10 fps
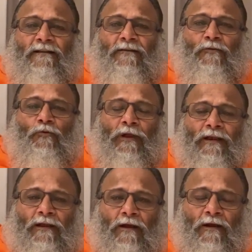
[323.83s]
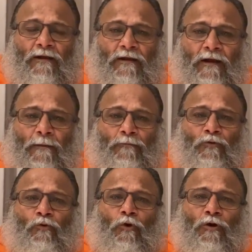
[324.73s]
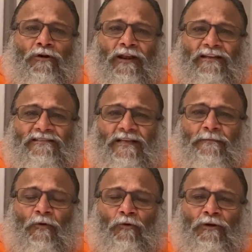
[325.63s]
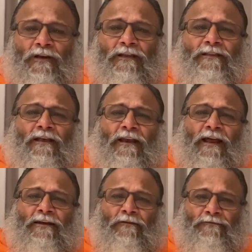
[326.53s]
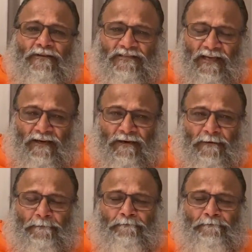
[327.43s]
You can come to cognize them only in the light of the sun.